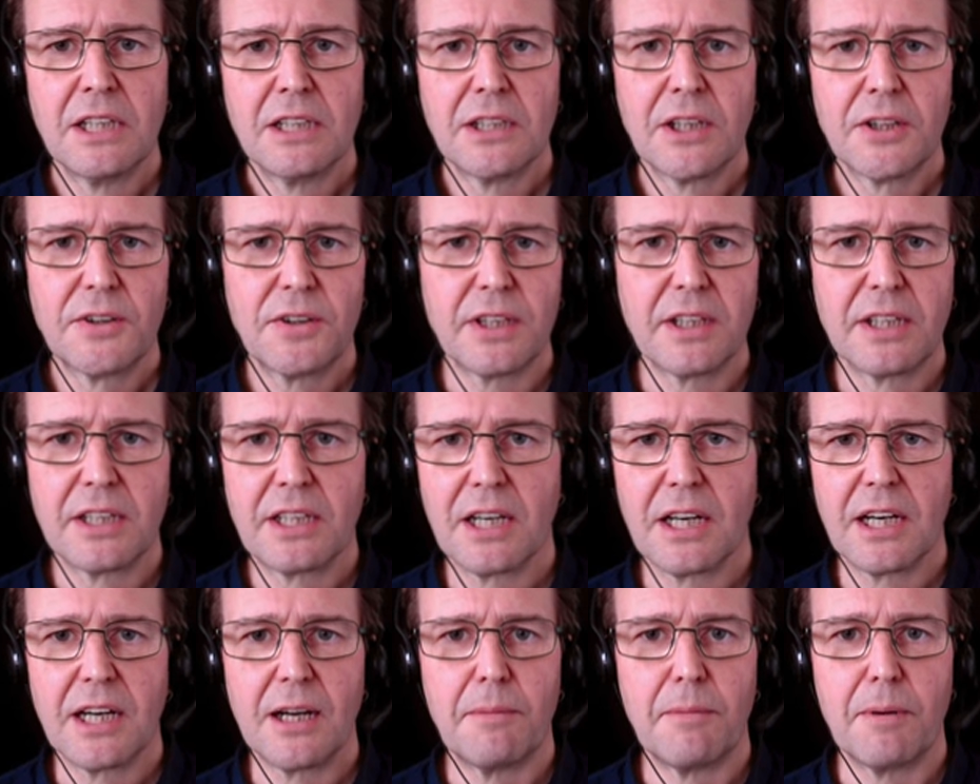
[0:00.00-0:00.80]
nothing
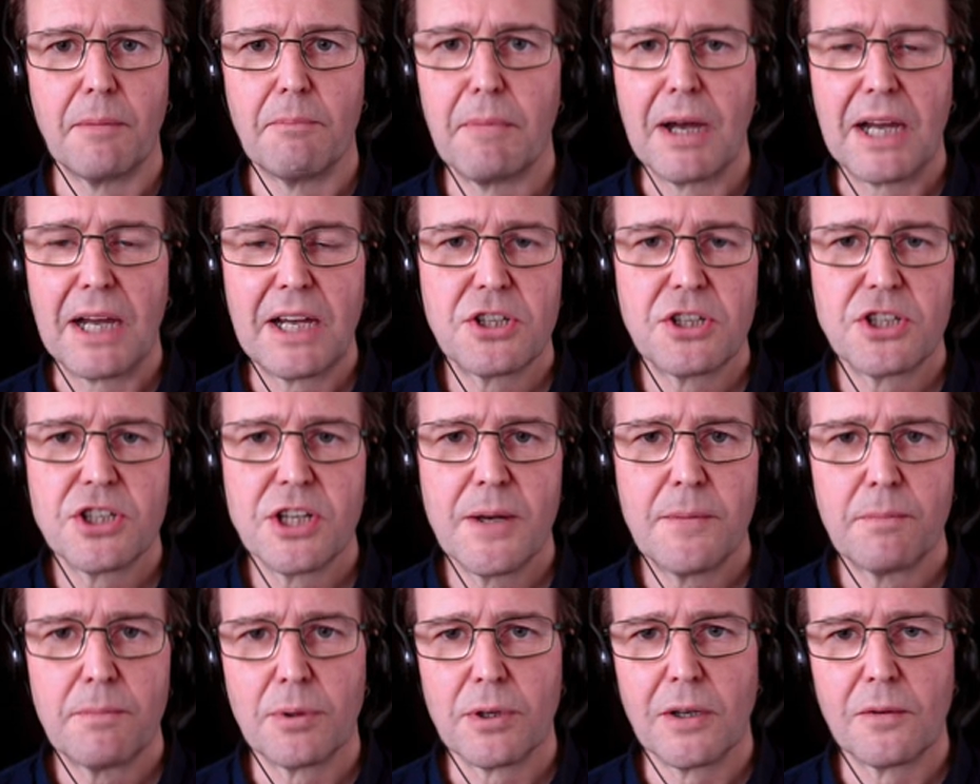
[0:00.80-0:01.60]
um,
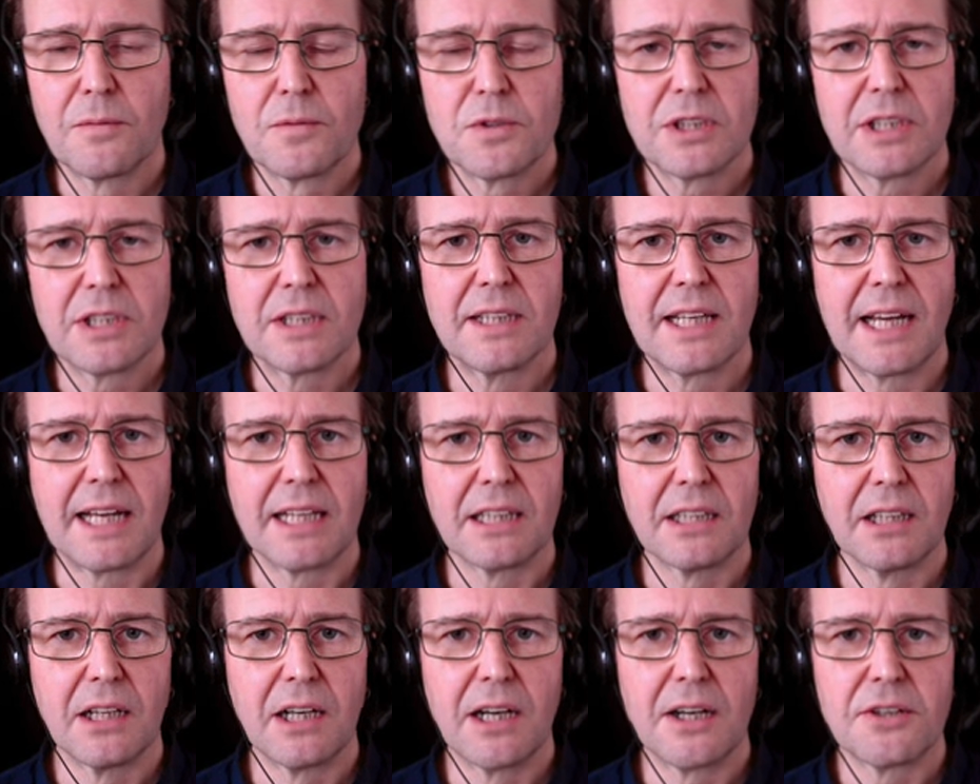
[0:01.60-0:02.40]
major but obviously that
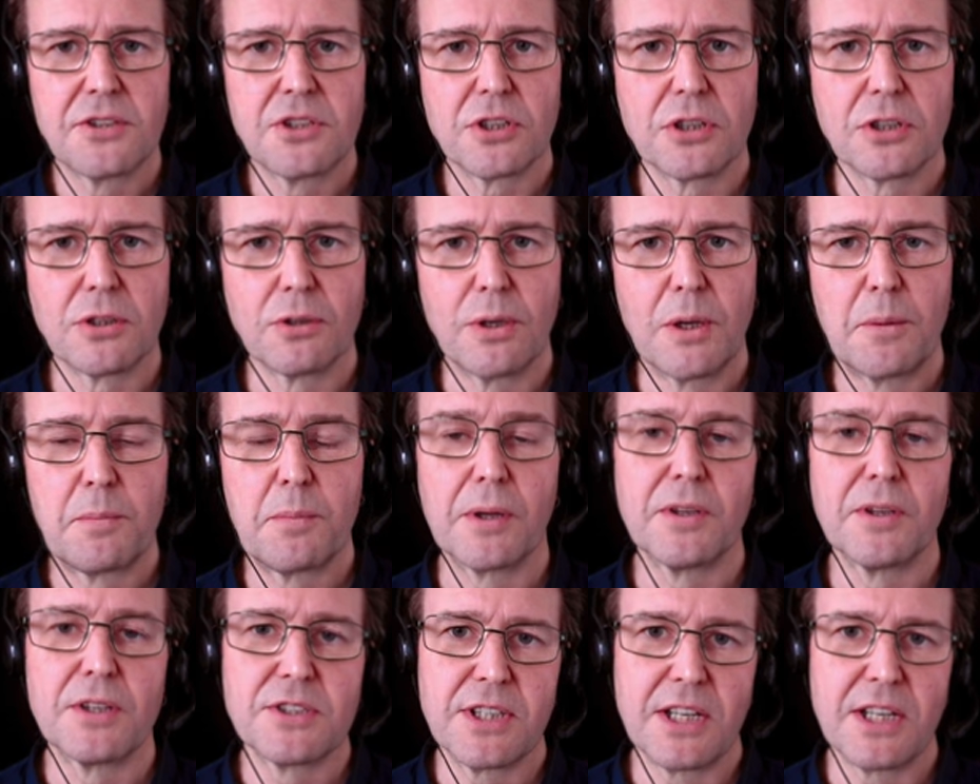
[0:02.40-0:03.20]
larger group
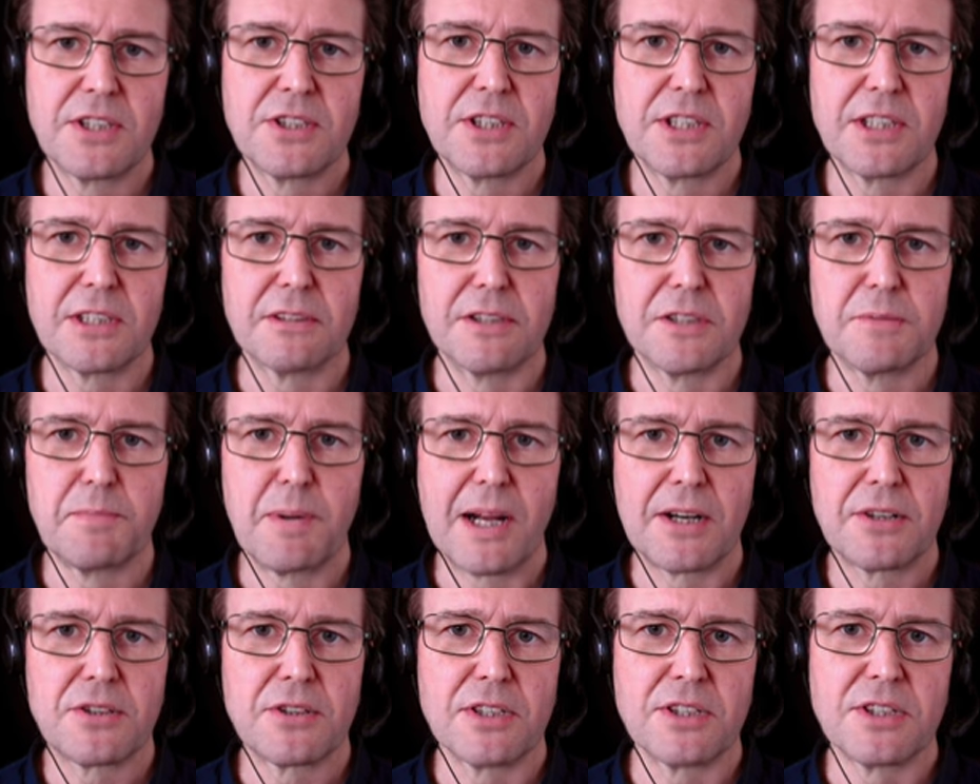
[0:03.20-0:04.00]
and the Z series
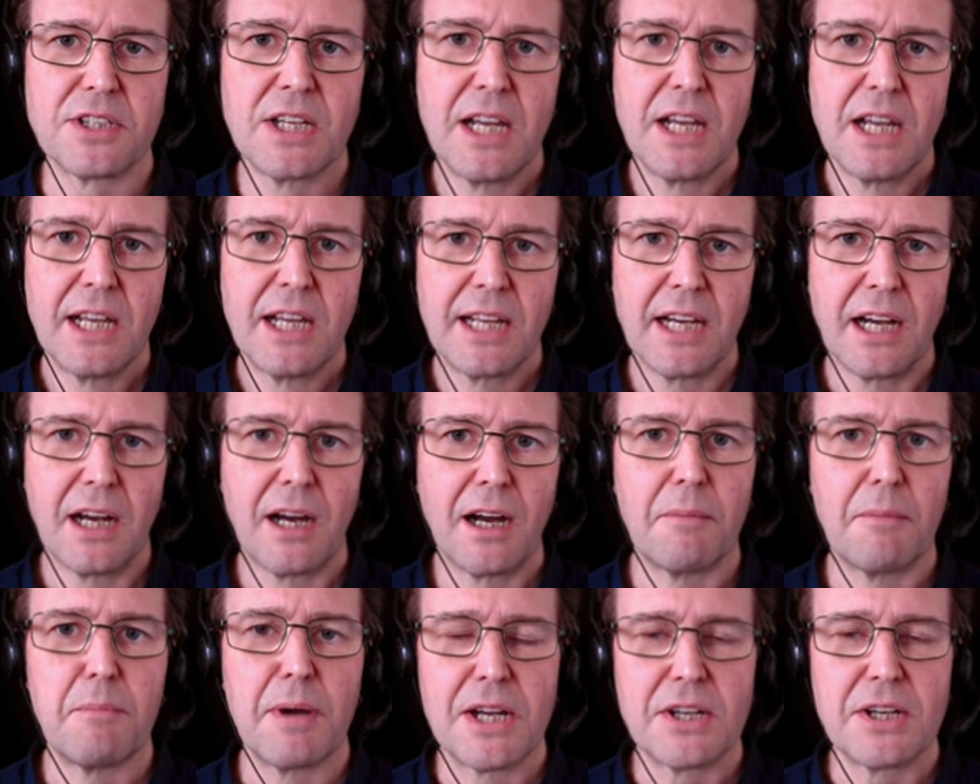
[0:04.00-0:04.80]
batteries
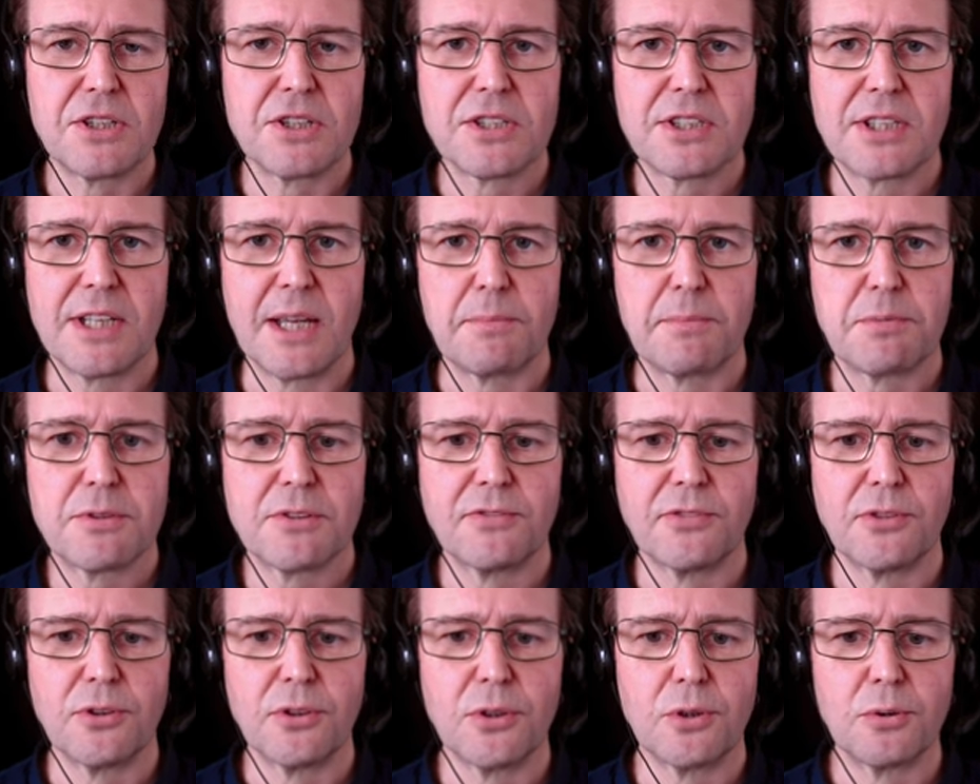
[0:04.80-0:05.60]
are major steps
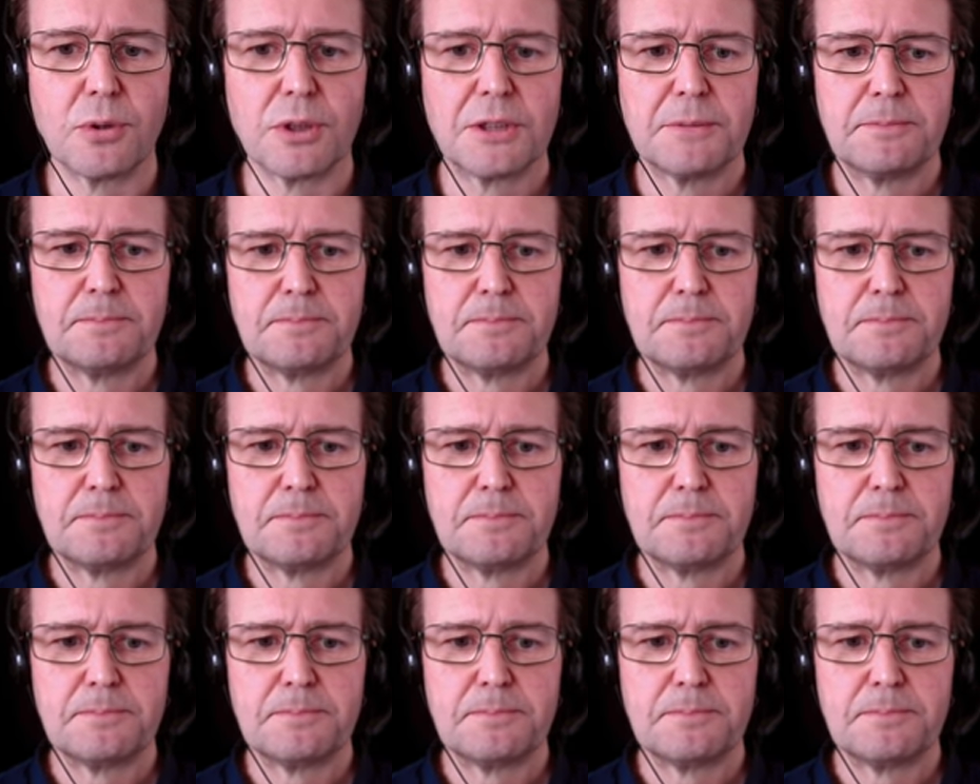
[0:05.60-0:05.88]
forward